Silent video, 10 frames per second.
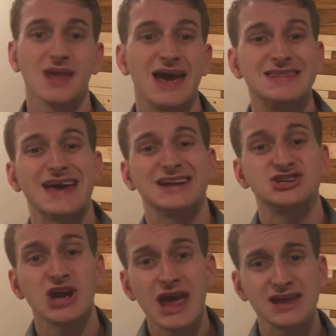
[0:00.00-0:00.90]
And that
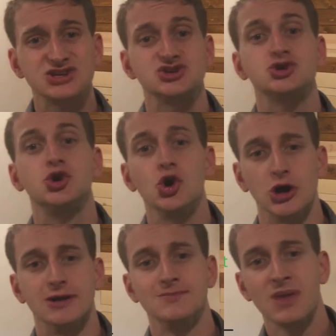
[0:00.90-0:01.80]
change is
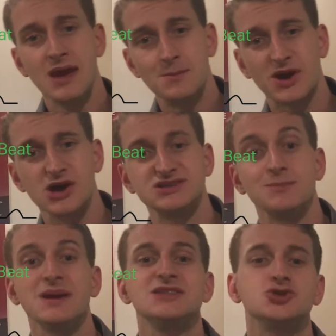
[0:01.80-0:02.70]
good because
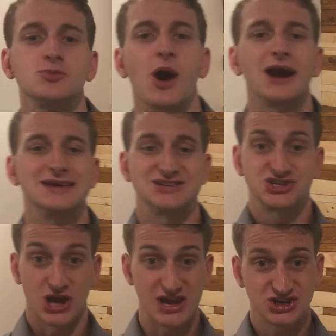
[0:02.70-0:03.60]
it means your body is
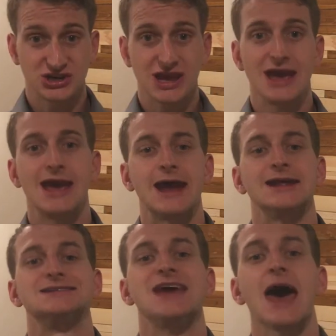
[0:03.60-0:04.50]
changing and
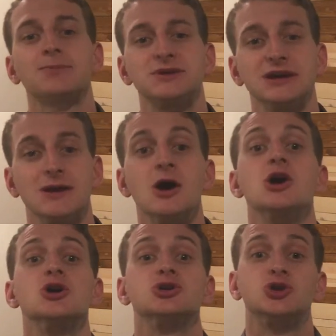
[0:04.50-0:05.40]
adapting
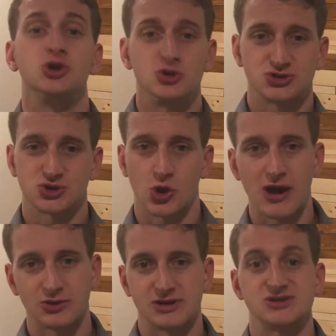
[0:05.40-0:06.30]
to your
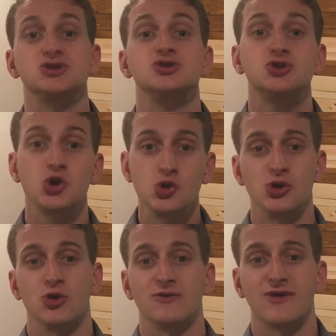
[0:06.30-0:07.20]
surroundings, to
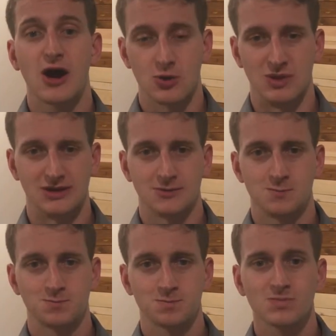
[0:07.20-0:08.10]
your environment.
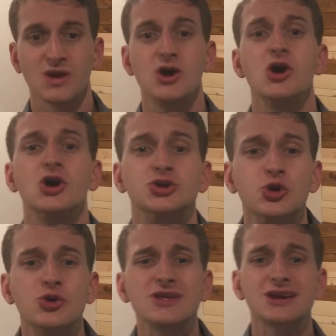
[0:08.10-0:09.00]

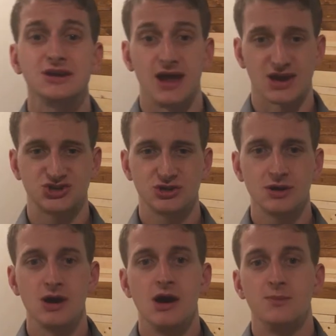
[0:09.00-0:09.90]
Due to the
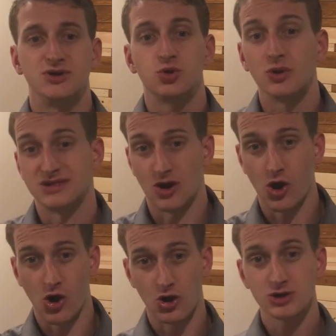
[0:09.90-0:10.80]
connection between the
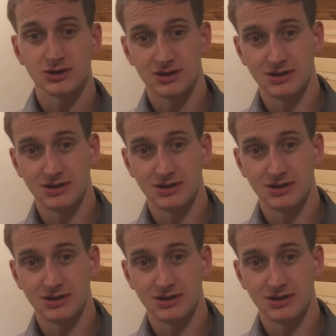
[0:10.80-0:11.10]
heart